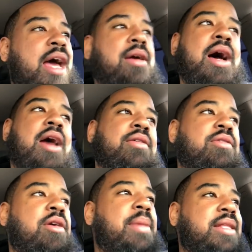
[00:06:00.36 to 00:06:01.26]
like, I
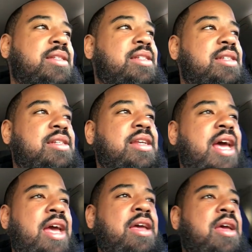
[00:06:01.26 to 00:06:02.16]
don't know about the
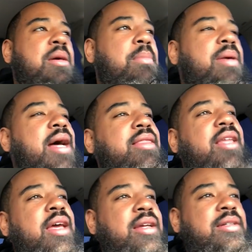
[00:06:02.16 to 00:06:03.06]
CCNA, but I
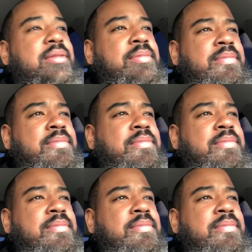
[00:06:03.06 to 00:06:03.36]
think